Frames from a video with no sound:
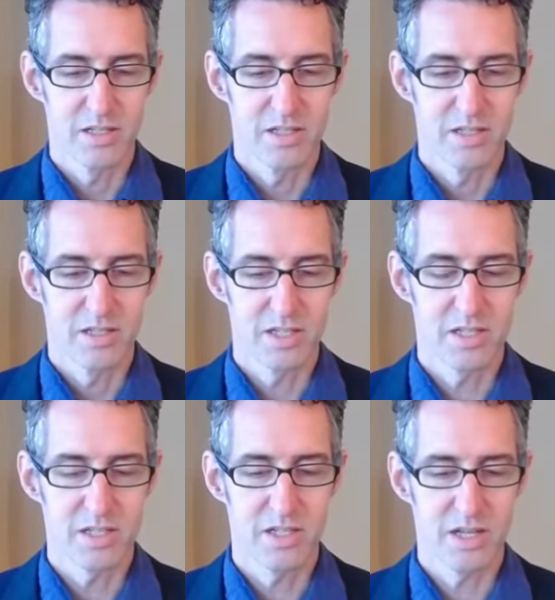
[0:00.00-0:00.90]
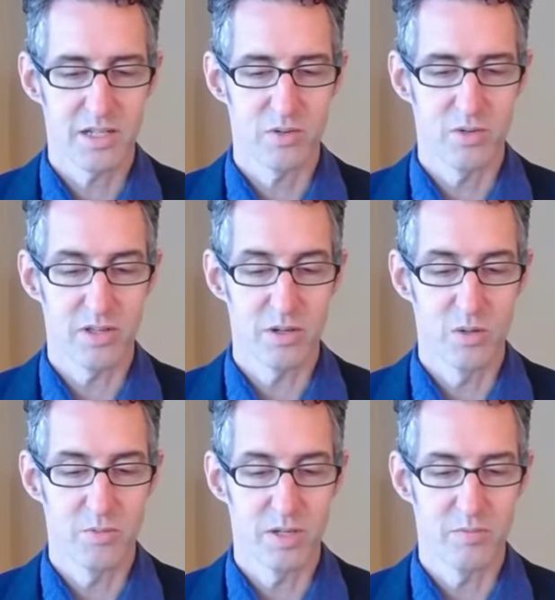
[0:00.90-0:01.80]
let's connect with
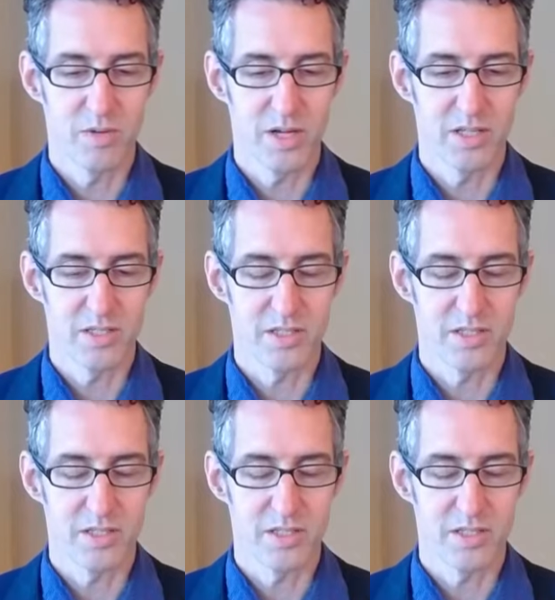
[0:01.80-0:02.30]
open mind.